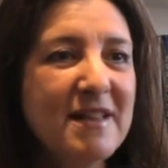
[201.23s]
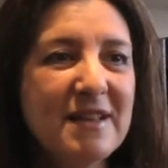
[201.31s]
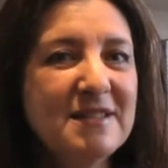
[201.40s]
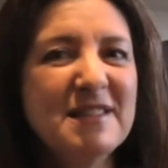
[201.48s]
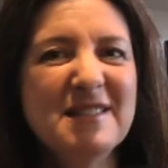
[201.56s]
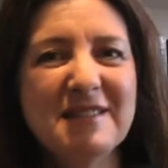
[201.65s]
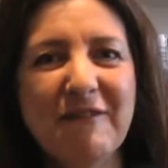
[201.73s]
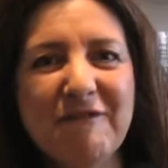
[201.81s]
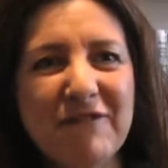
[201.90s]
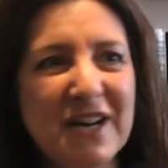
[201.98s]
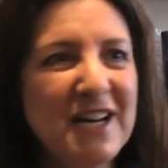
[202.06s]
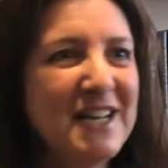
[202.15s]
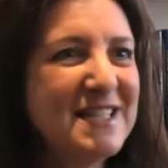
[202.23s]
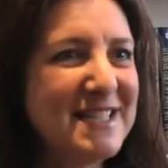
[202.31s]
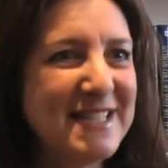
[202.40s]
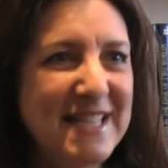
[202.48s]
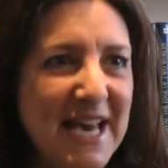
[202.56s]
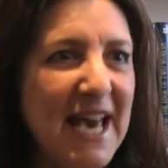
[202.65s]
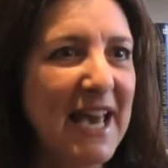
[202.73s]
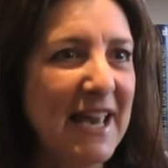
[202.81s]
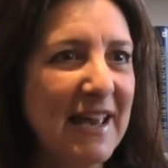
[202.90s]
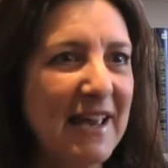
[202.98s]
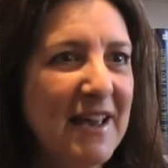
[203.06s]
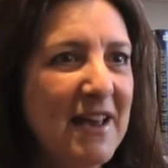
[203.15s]
This is the first
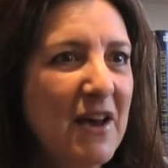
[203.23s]
day